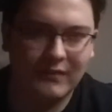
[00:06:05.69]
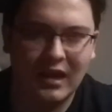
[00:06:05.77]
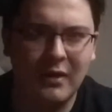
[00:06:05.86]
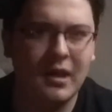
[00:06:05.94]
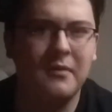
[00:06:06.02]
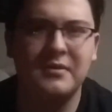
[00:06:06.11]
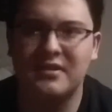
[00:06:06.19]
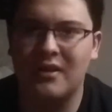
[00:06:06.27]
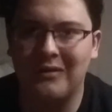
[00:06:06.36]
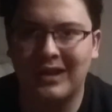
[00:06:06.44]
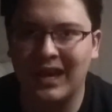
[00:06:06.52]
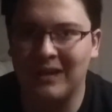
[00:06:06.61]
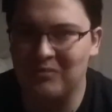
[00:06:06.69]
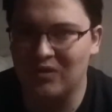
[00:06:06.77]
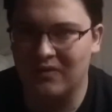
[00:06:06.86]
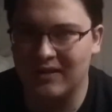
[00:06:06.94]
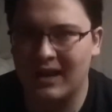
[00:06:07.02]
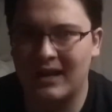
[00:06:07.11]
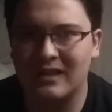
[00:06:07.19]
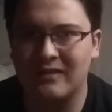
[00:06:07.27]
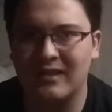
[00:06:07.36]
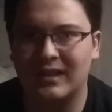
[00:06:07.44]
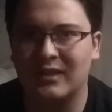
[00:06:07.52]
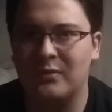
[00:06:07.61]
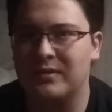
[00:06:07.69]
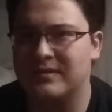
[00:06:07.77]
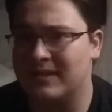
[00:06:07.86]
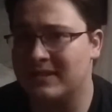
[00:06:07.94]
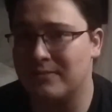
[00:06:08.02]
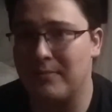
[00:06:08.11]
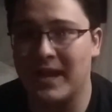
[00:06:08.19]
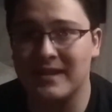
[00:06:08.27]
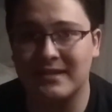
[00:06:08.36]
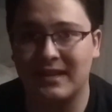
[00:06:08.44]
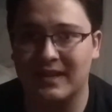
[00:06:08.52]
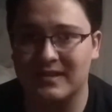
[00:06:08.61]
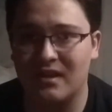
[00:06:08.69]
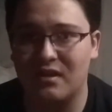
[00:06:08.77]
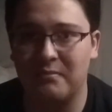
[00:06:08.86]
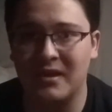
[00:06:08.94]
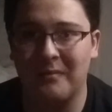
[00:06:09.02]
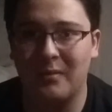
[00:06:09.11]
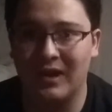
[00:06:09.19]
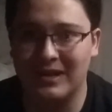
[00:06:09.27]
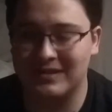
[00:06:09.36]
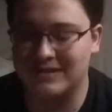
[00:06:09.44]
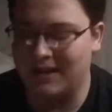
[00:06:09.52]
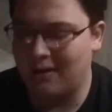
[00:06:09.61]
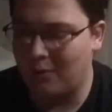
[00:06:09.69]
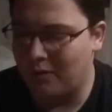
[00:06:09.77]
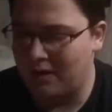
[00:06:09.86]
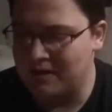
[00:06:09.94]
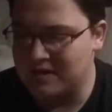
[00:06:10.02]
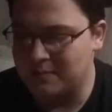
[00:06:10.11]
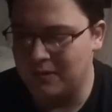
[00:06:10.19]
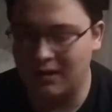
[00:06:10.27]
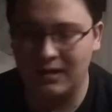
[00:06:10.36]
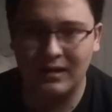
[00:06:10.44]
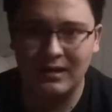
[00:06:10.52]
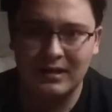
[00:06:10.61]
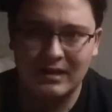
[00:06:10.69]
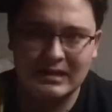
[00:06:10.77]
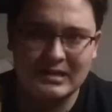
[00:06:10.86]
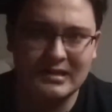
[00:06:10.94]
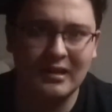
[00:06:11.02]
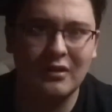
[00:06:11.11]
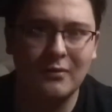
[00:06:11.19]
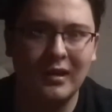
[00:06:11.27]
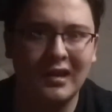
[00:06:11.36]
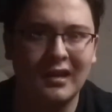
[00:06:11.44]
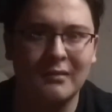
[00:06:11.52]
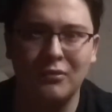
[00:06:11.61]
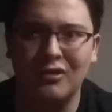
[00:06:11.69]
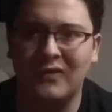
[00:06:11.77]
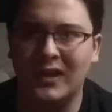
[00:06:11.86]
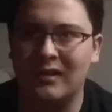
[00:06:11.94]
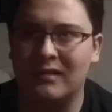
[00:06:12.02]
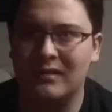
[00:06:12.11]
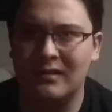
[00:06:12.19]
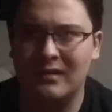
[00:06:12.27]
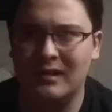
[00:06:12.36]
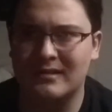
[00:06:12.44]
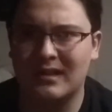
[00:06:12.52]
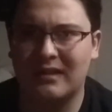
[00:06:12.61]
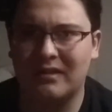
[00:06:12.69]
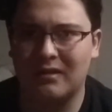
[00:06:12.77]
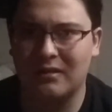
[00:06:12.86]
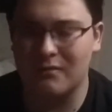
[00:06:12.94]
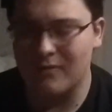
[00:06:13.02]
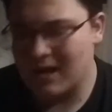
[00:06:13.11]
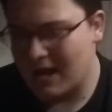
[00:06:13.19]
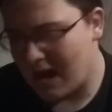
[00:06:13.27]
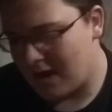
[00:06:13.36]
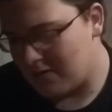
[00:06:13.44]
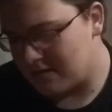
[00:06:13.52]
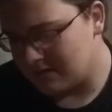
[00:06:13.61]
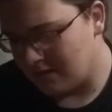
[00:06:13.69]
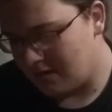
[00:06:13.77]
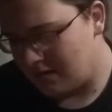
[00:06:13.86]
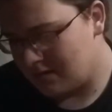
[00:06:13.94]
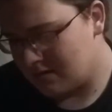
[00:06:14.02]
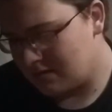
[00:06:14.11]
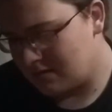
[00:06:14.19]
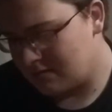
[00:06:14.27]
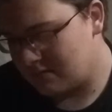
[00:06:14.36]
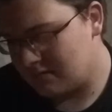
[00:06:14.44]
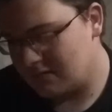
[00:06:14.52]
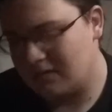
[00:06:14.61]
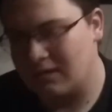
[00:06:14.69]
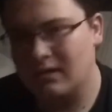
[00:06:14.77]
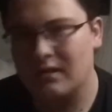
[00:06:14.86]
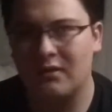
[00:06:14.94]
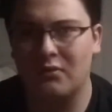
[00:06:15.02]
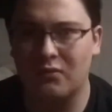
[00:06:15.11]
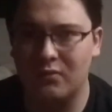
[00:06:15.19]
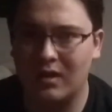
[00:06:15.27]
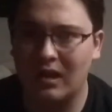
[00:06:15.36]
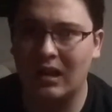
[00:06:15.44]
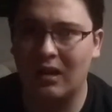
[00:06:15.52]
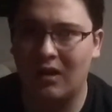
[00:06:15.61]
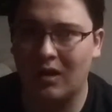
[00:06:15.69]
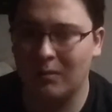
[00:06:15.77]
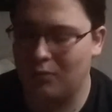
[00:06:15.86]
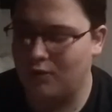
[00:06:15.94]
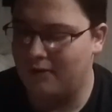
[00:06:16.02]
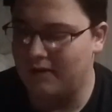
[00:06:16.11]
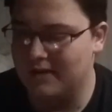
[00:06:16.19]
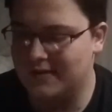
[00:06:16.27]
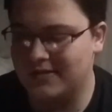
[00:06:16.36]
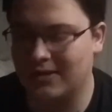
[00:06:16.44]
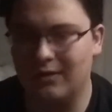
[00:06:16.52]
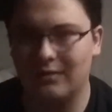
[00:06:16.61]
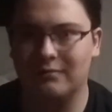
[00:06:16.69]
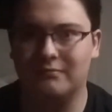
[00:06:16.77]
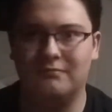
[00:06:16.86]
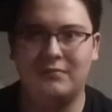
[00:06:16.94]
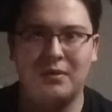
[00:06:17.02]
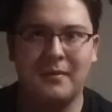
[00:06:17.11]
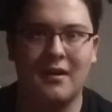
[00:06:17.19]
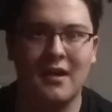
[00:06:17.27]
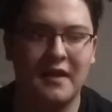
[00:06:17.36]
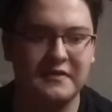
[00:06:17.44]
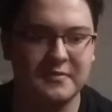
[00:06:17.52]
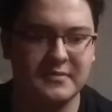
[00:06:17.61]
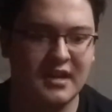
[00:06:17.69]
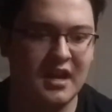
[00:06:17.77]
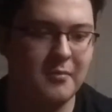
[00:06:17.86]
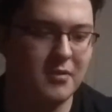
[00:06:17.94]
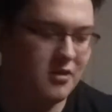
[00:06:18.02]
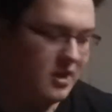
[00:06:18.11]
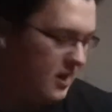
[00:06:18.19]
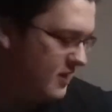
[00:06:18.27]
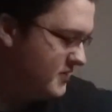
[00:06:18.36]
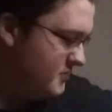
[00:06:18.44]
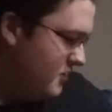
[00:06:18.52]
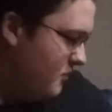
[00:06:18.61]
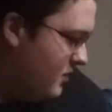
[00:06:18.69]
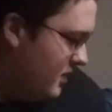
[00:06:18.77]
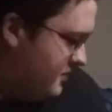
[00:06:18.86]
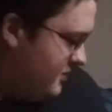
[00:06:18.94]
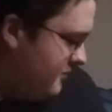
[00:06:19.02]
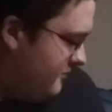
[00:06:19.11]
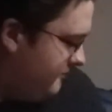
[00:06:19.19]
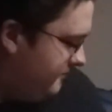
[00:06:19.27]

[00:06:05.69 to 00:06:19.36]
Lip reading: It was an okay movie. I didn't think it was as amazing as other people had said it was, but it's still a really good movie. It's like 3 hours long. Really long movie, so you better have some time on your hands when you watch it.